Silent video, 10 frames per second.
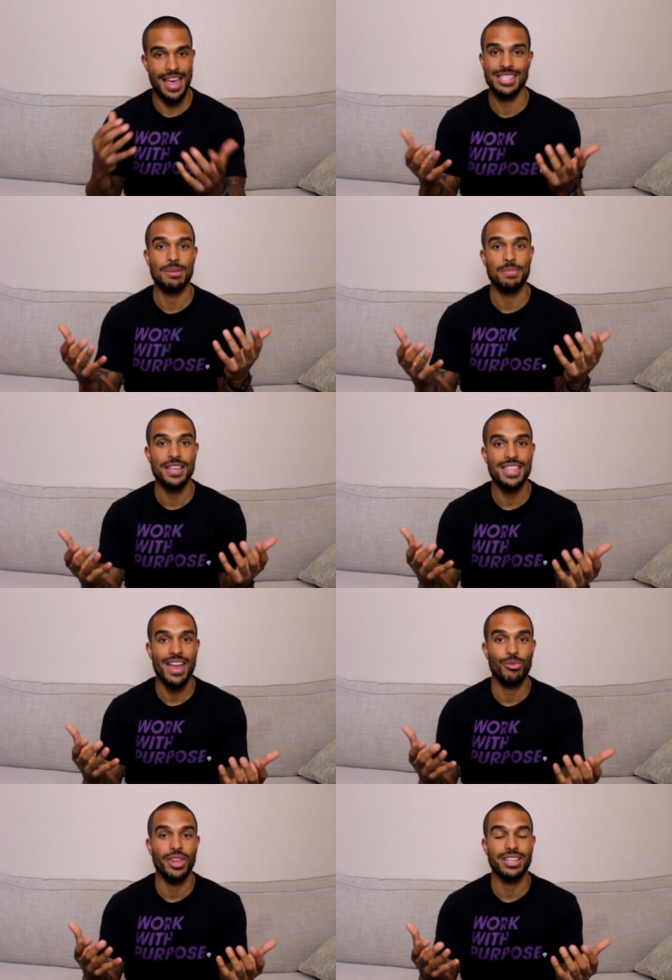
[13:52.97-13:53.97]
that's the big thing
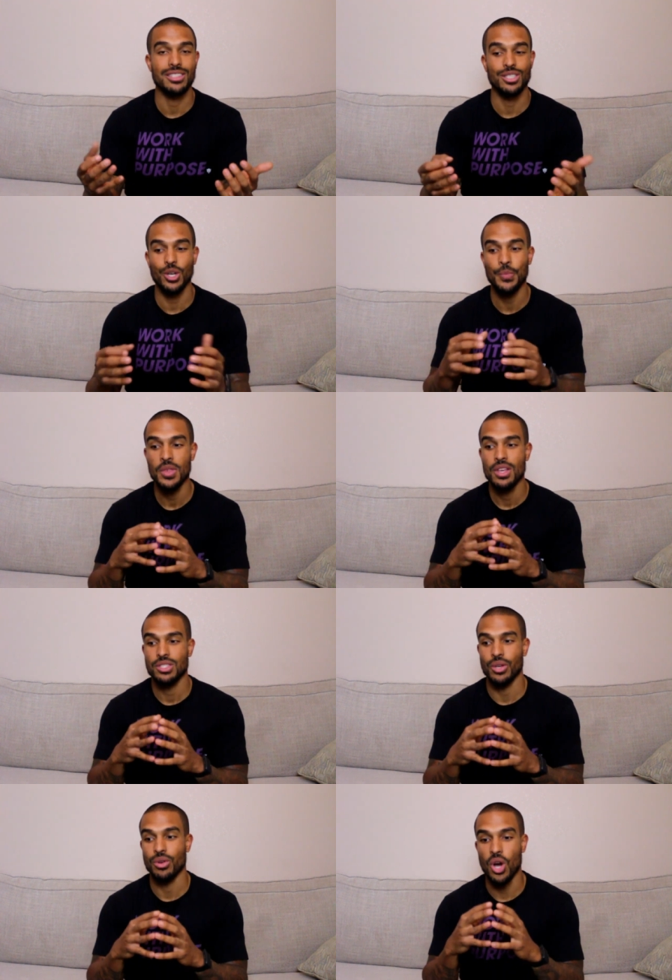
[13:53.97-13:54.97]
everyone likes to do.
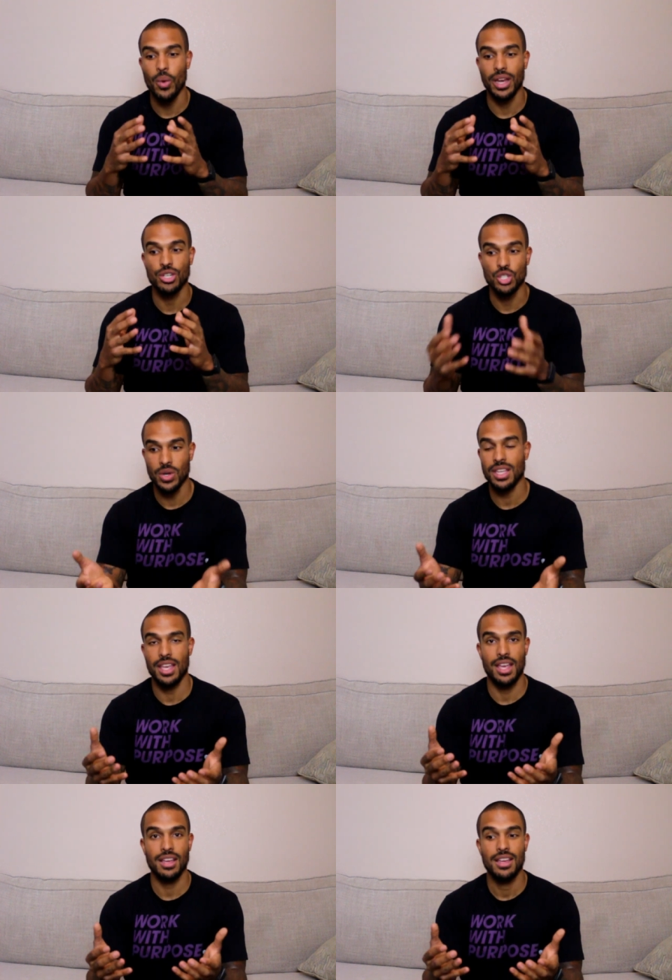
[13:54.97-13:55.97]
So going and
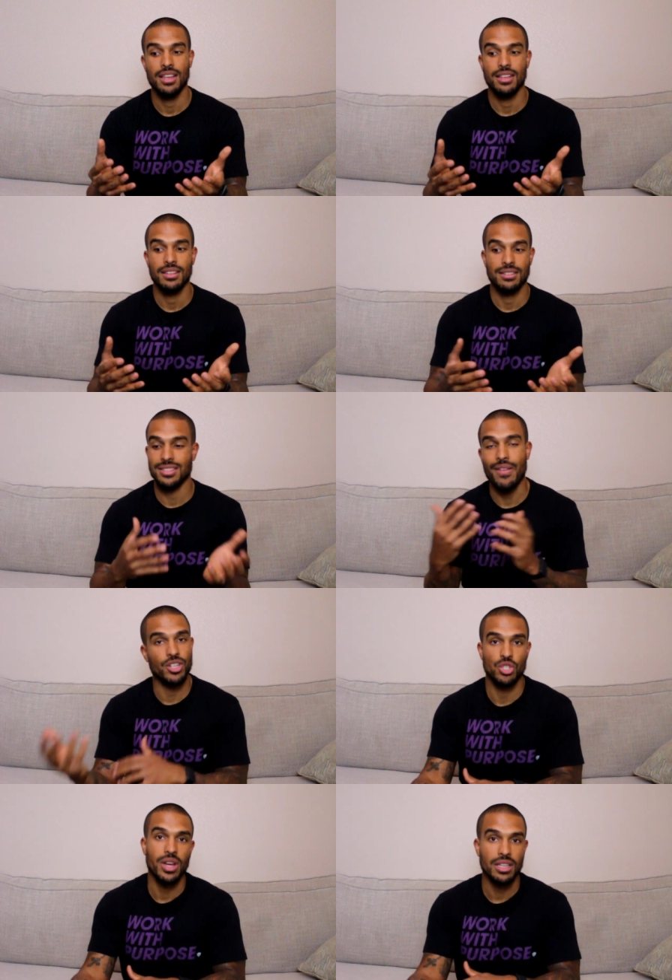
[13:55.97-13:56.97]
drinking seven
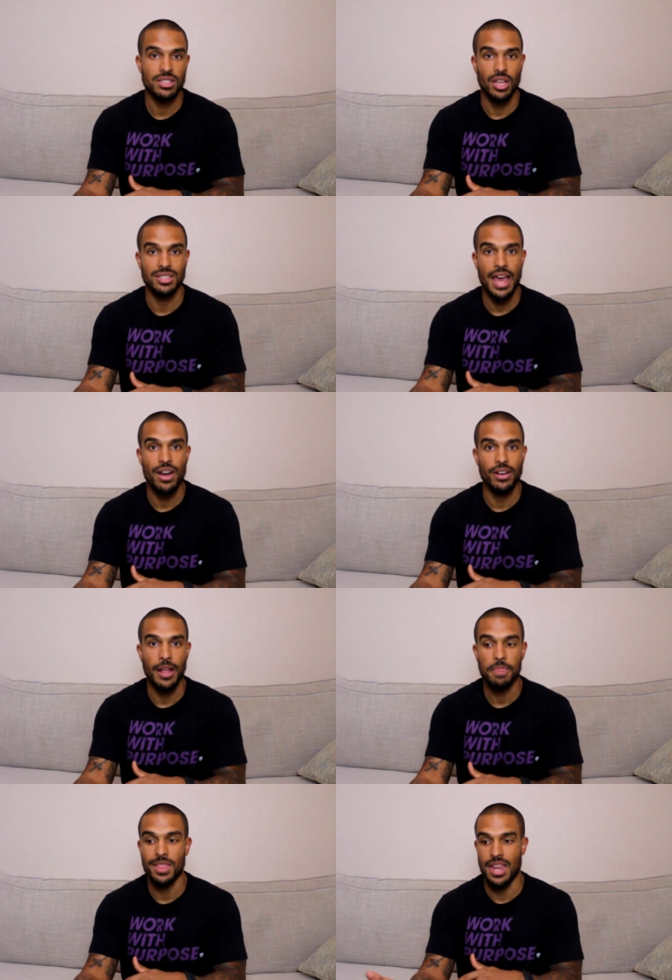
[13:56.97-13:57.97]
drinks on
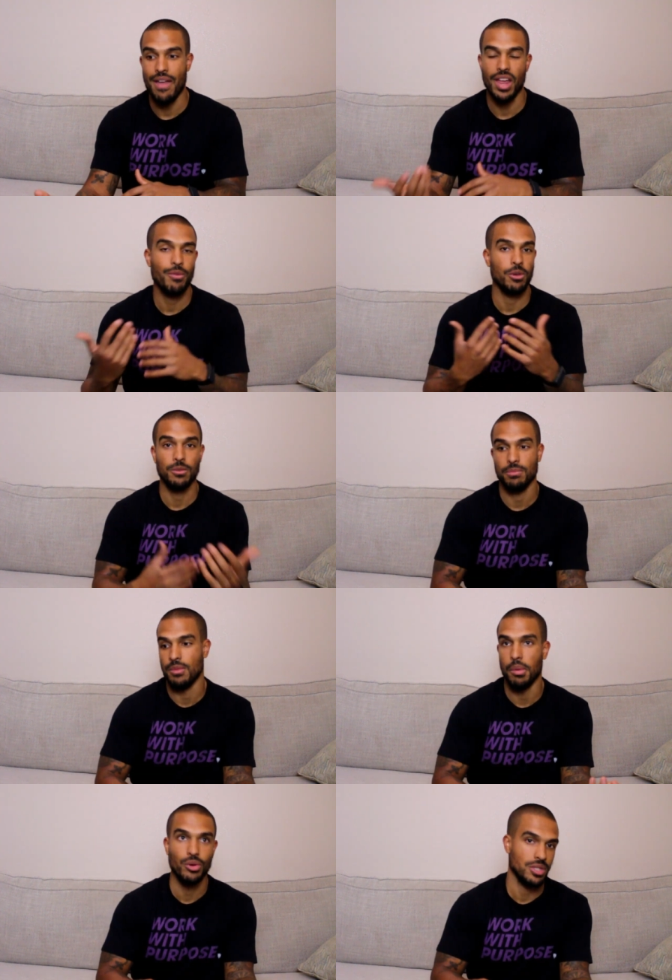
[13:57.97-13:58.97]
Saturday and then having a couple
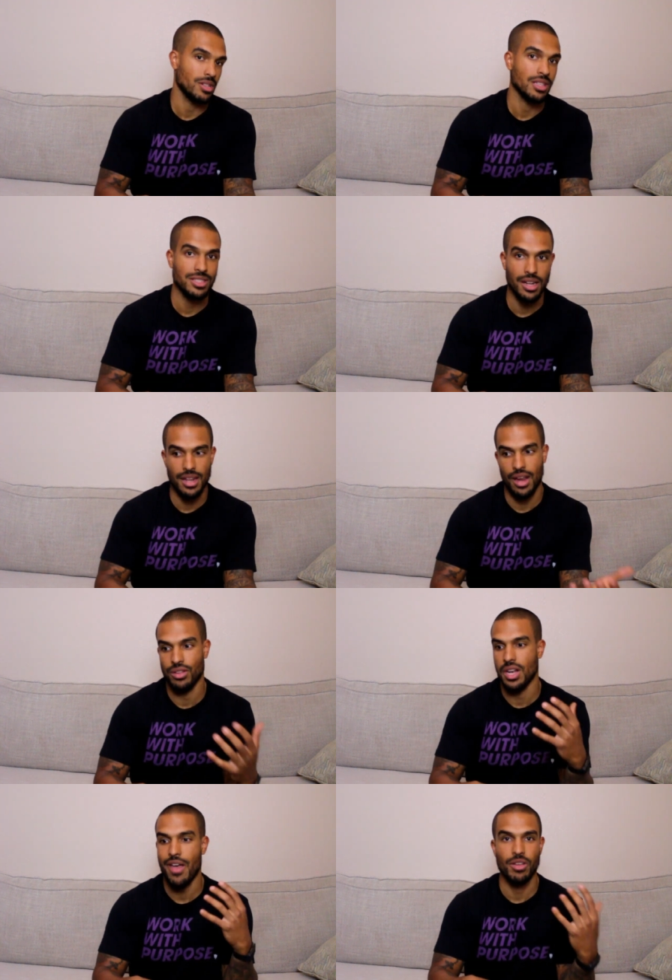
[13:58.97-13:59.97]
mimosas on Sunday or
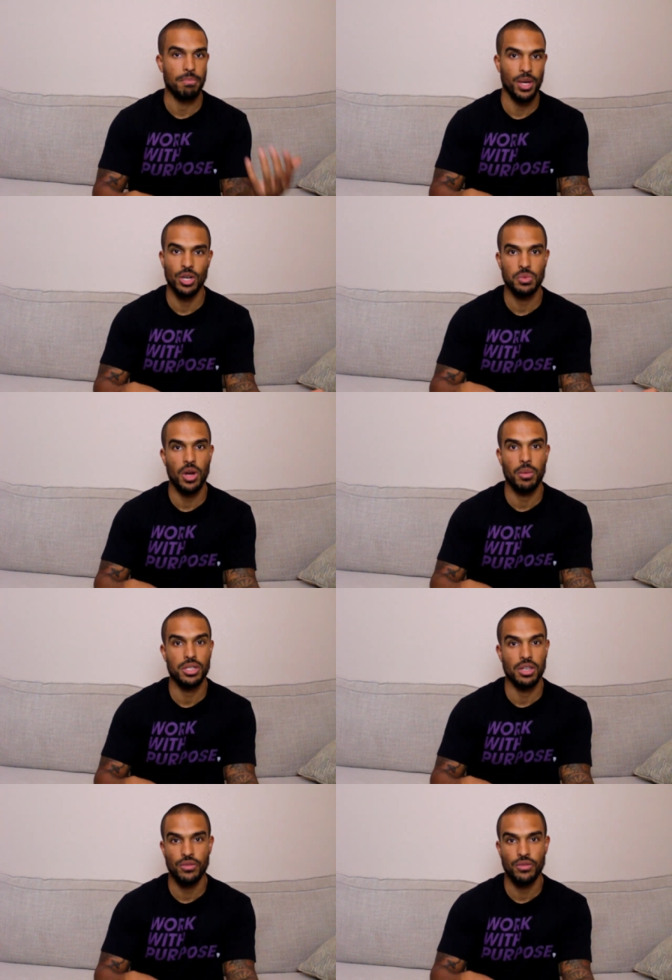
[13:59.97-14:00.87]
then having beers while you're watching